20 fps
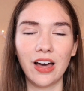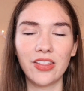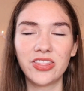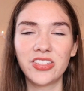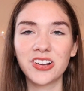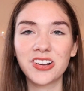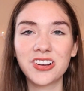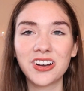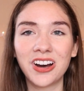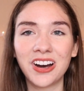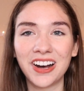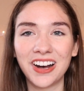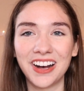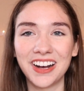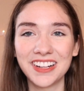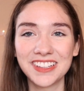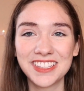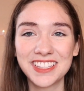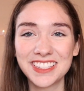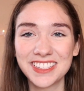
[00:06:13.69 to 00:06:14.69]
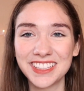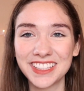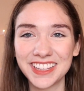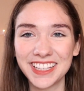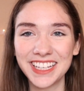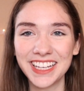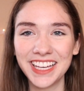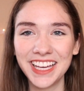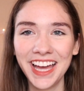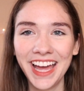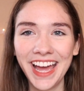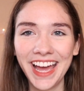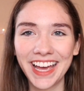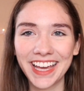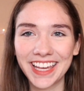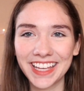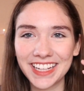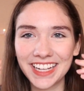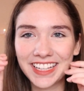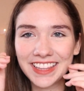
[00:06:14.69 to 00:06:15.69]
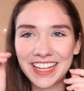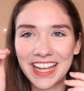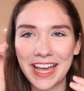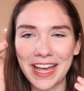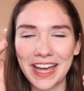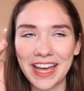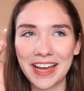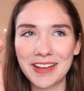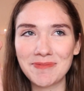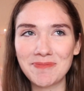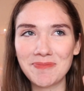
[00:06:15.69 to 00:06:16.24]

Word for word: they're constantly getting like